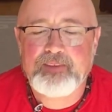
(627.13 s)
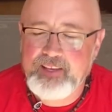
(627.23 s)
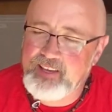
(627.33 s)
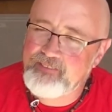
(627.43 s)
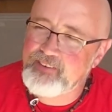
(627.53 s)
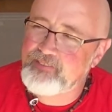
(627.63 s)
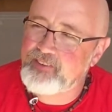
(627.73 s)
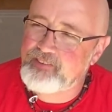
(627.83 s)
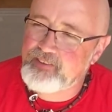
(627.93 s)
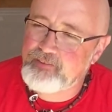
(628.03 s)
even if
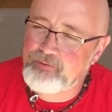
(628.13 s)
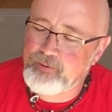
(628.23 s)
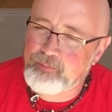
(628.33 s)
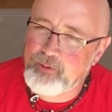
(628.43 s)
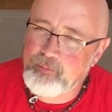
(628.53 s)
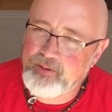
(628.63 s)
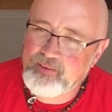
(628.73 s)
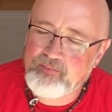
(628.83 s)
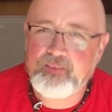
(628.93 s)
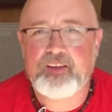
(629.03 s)
it's just for a moment
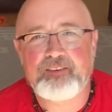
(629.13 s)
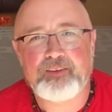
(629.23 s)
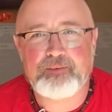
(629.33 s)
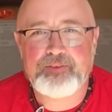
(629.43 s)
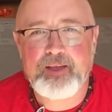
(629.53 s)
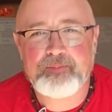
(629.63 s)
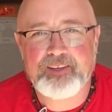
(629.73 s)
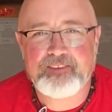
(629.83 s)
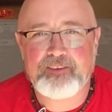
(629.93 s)
until your family gets